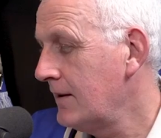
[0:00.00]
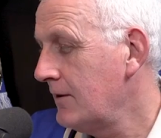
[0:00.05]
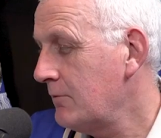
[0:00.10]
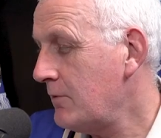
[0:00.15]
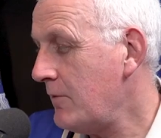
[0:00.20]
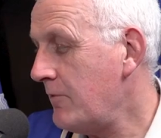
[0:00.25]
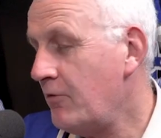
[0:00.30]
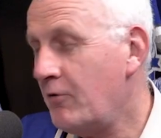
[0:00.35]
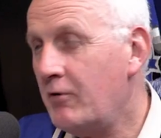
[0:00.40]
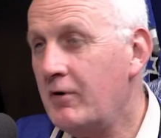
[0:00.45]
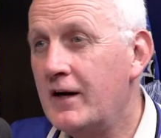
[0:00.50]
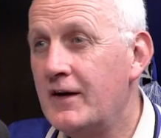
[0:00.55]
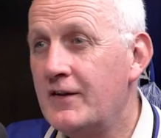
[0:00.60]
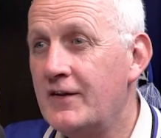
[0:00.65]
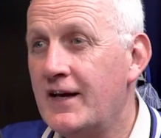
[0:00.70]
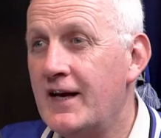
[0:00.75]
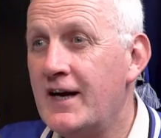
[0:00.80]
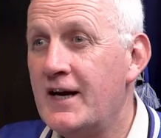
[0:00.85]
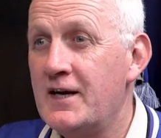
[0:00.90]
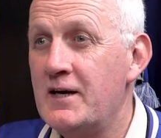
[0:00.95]
Well, before we get in the
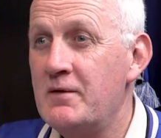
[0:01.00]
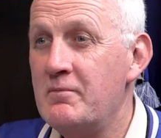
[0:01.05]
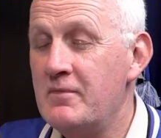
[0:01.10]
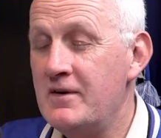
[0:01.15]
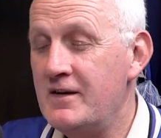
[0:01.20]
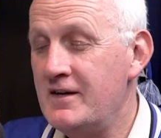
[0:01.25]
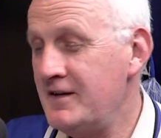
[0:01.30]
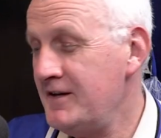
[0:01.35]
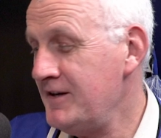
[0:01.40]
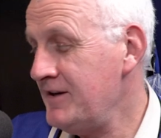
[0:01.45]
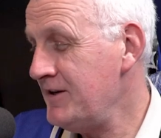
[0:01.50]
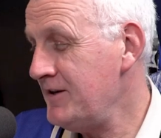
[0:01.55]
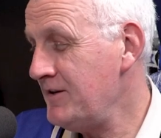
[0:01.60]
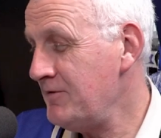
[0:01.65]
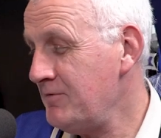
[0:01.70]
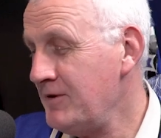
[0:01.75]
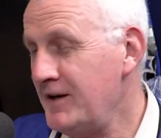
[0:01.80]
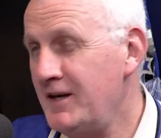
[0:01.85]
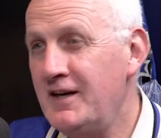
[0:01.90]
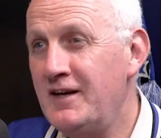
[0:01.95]
game,
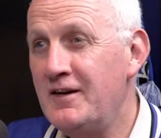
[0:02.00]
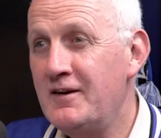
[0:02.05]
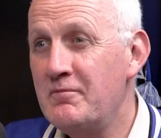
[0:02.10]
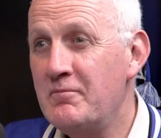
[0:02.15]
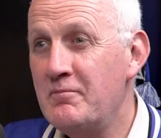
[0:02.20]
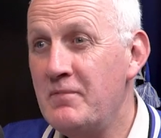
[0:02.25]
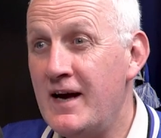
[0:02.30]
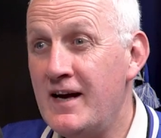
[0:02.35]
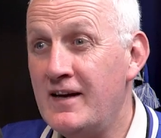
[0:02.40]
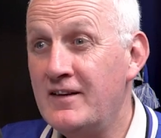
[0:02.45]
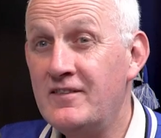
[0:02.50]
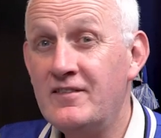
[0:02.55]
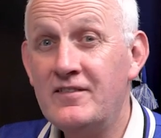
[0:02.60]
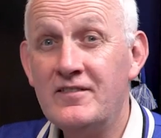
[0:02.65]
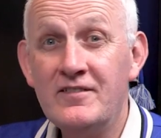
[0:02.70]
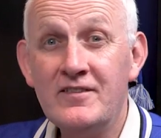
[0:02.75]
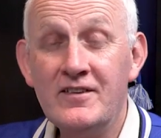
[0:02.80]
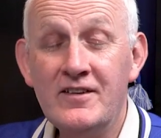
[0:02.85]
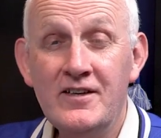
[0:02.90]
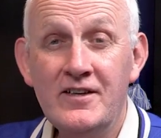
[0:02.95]
we
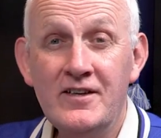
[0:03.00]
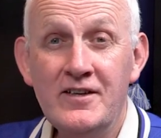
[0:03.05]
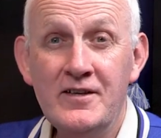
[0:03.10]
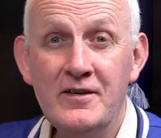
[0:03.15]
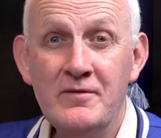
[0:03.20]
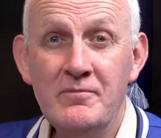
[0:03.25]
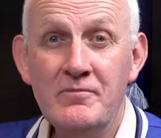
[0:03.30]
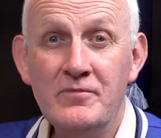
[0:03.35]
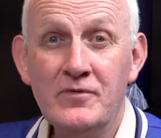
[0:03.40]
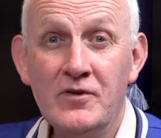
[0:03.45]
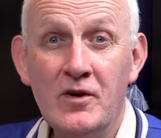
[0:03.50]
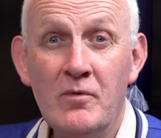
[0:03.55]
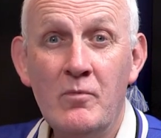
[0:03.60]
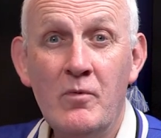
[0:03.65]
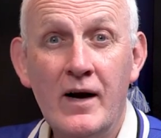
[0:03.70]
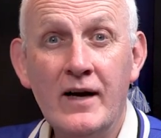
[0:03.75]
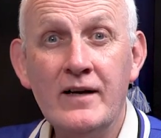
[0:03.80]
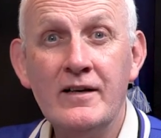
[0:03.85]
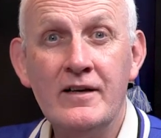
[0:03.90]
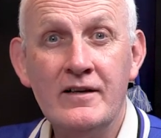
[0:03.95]
met Tom
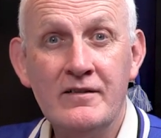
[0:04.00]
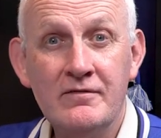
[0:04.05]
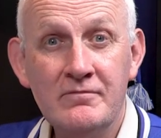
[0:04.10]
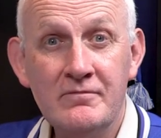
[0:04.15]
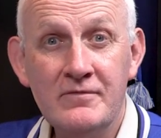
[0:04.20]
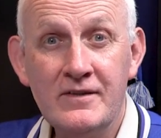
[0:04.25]
Wagner.